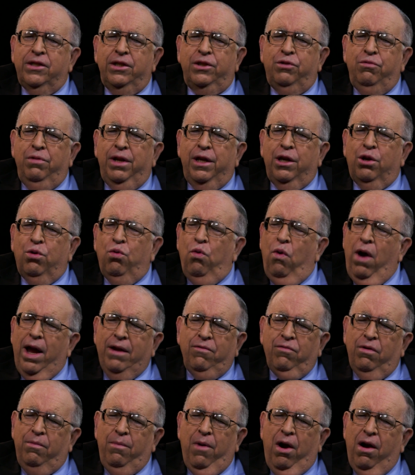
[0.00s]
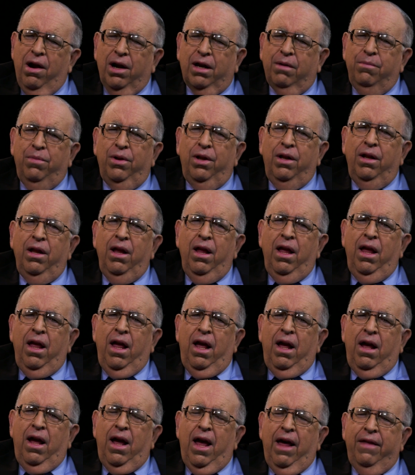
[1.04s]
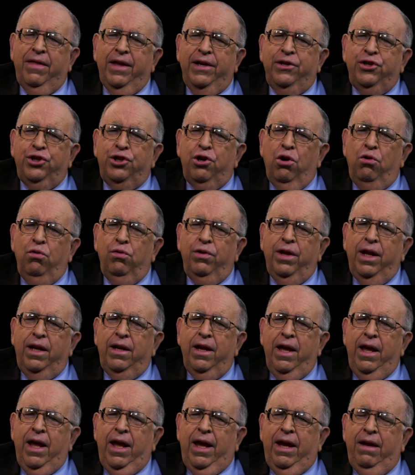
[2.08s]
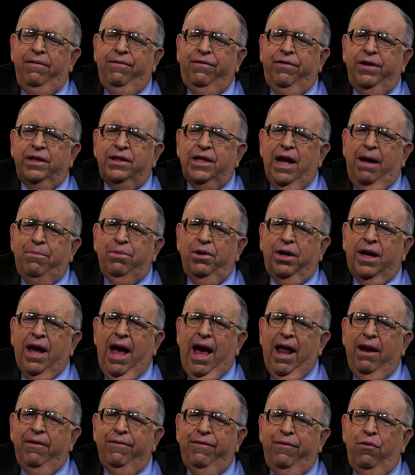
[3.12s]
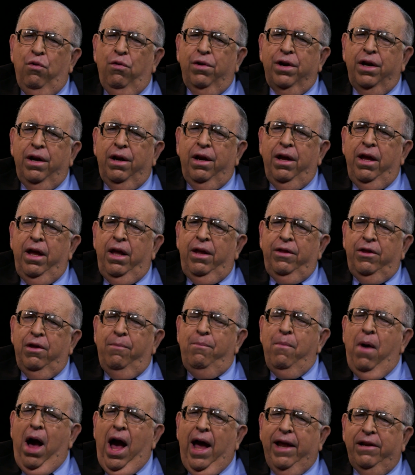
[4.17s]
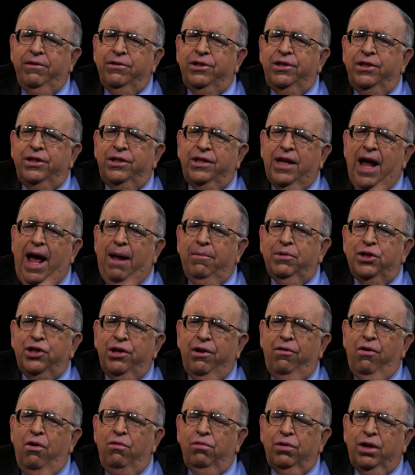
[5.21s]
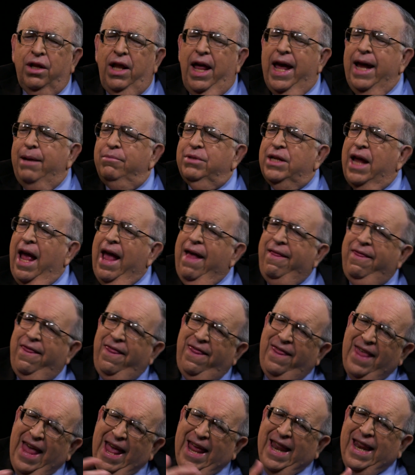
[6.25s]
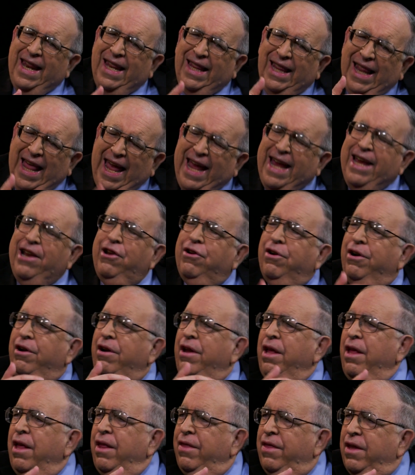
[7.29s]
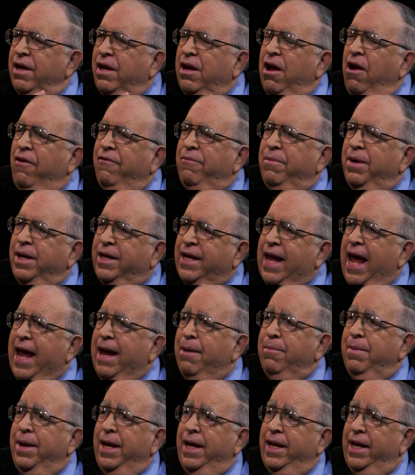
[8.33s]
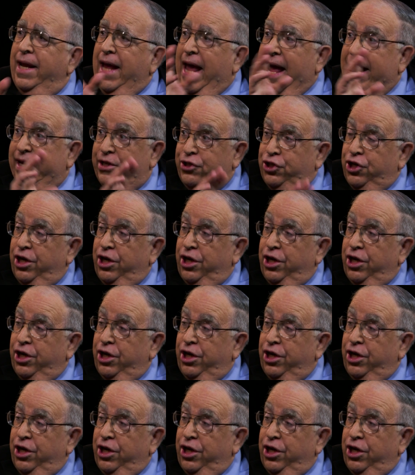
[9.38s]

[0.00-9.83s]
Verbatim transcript: It's really quite remarkable how they show that in, for example, California, the miners established their own claims, and then later the government came in and